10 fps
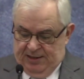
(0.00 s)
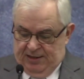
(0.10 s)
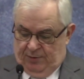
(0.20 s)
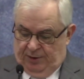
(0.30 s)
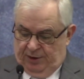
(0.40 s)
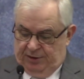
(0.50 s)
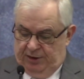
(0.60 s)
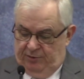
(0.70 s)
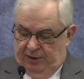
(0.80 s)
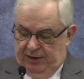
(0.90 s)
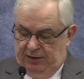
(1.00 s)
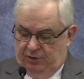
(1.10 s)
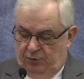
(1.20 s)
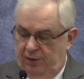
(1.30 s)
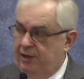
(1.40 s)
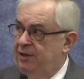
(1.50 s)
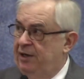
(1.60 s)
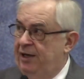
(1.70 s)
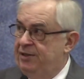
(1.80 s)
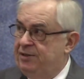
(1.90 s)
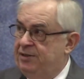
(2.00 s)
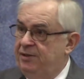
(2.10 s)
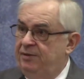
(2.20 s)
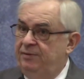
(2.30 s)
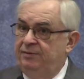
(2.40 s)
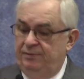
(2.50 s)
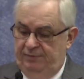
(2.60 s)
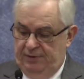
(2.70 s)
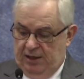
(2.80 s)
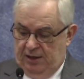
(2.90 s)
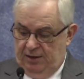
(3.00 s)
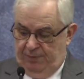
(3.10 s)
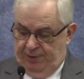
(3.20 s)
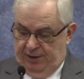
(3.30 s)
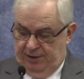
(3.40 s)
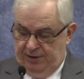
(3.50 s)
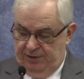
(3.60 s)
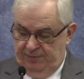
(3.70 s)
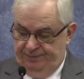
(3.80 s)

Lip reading: We're continually to recognize our dependence.